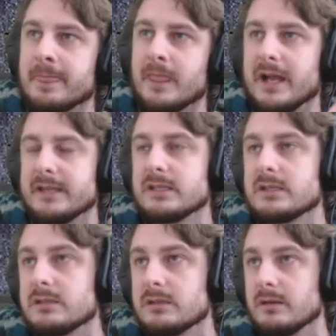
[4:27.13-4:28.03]
I
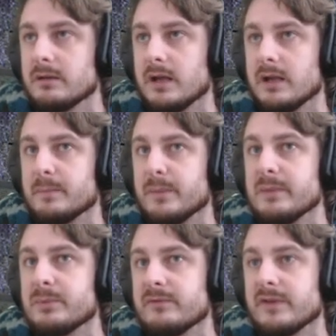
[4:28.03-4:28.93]
think
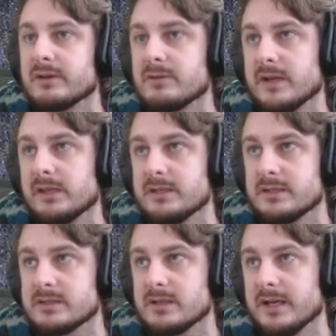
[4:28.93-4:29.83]
people very rarely
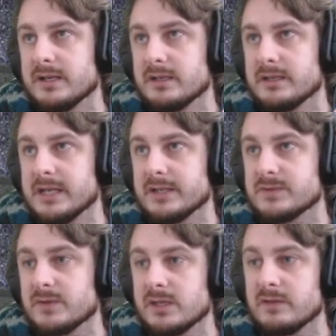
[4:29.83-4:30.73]
design
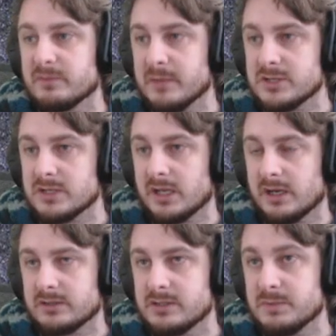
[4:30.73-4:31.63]
Townsfolk information
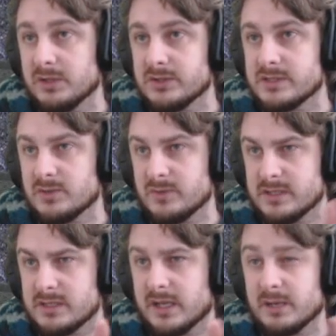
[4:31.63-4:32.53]
characters because there
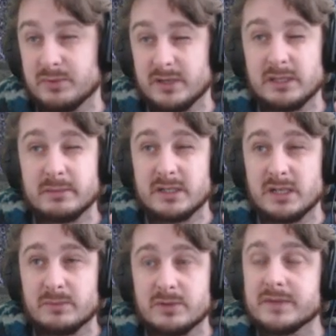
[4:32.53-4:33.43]
is like a pretty limited
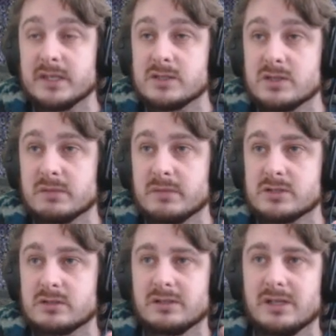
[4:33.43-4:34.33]
number of things you can
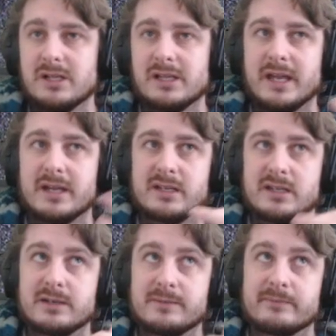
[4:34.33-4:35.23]
measure, and
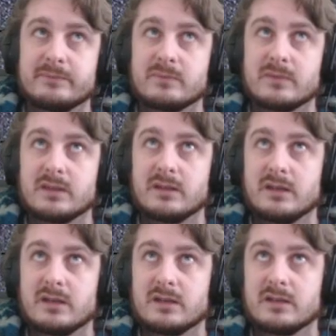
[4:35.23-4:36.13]
it
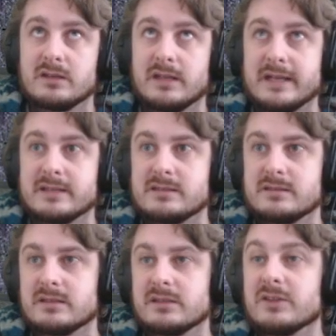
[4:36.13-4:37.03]
has
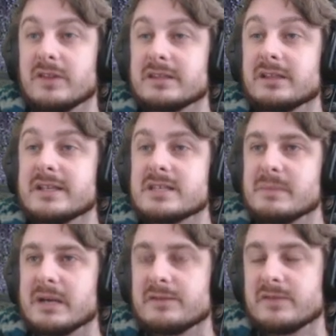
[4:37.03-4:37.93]
like the least
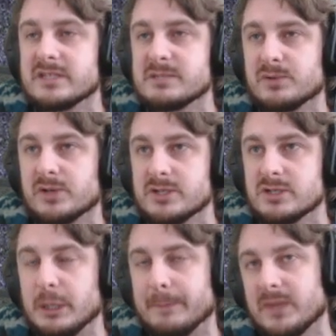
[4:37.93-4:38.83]
amount of
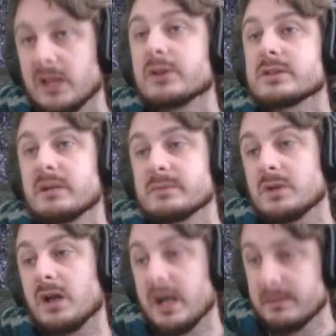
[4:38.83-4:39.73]
inspiration. A lot of times
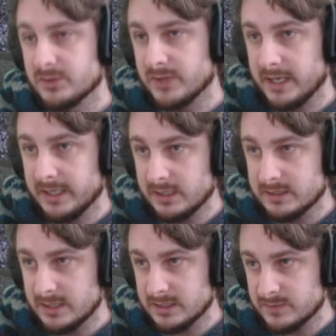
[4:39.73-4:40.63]
when I'm creating
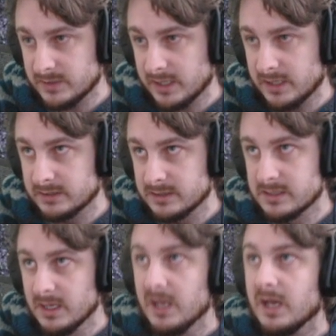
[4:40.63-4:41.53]
Townsfolk characters,
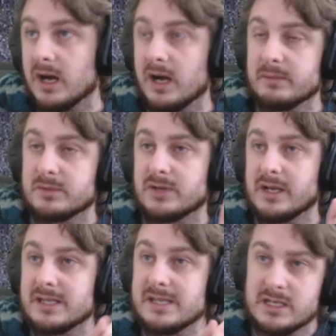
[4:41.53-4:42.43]
I'm
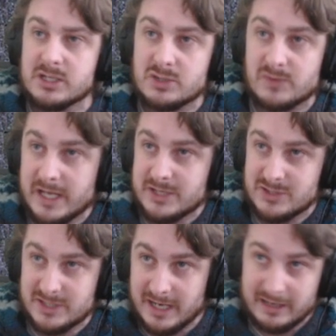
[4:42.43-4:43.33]
creating
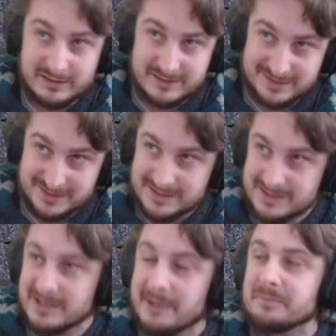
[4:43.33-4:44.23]
interaction
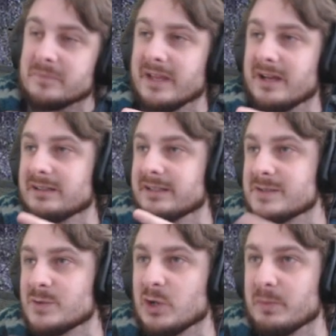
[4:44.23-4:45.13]
characters. Now let's
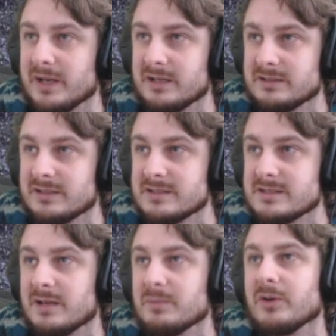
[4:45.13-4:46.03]
talk about
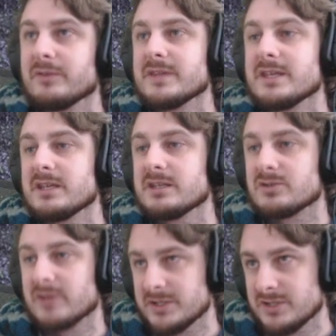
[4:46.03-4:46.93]
some of the
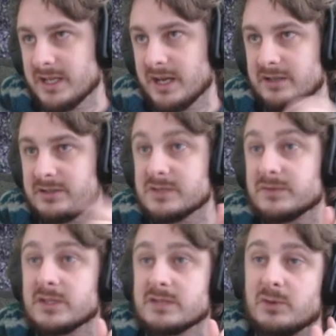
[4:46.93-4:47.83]
interaction characters.
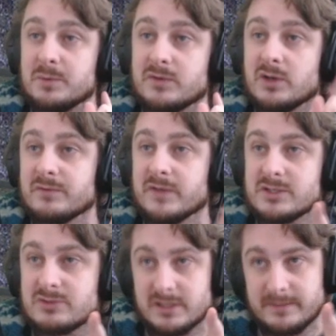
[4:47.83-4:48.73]
First of all, we've got
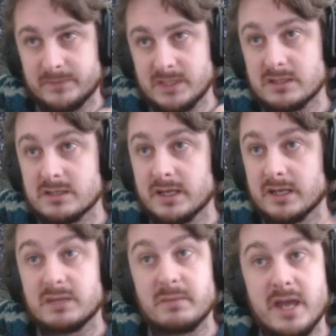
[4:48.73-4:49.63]
Victory. This is
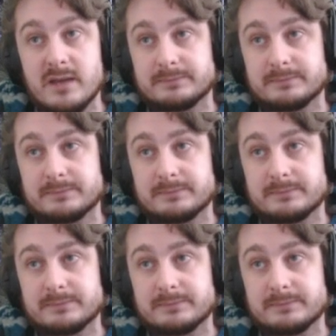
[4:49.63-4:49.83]
like the mayor.